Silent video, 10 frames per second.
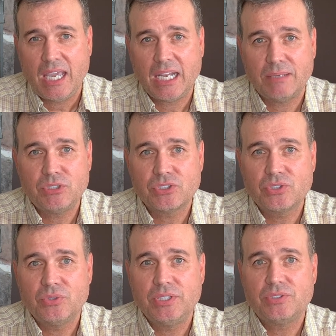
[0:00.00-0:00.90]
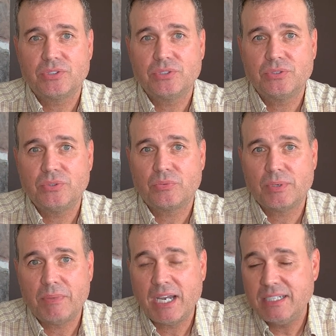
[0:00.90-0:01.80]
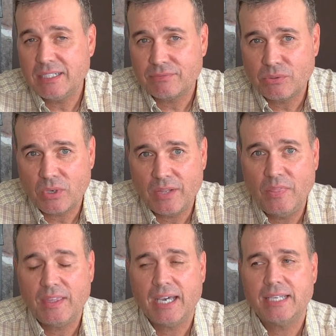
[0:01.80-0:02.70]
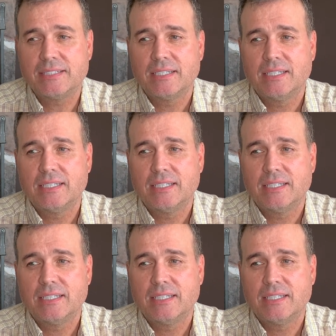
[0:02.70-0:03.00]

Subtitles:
and I'm just going to remind everyone that